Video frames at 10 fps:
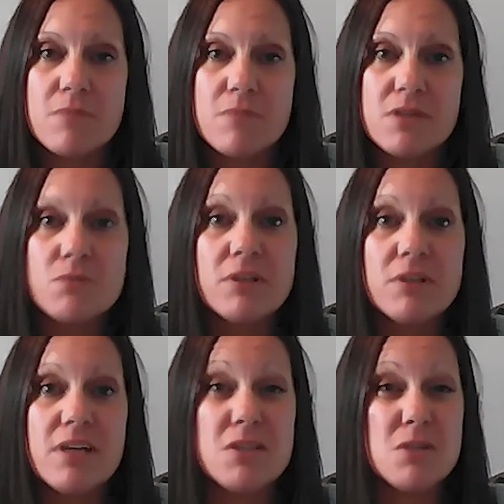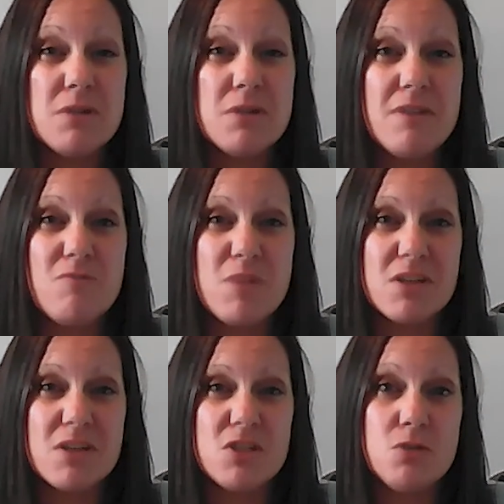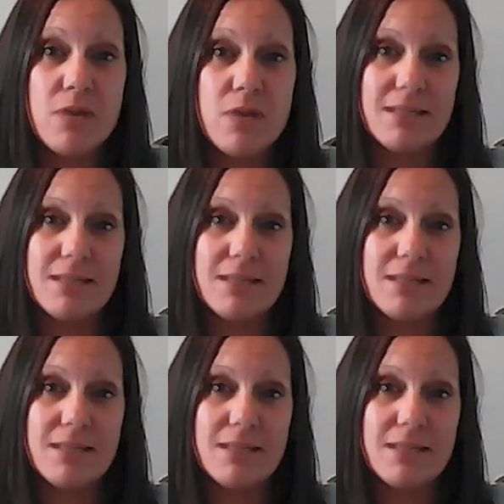is really intuitive, because you get to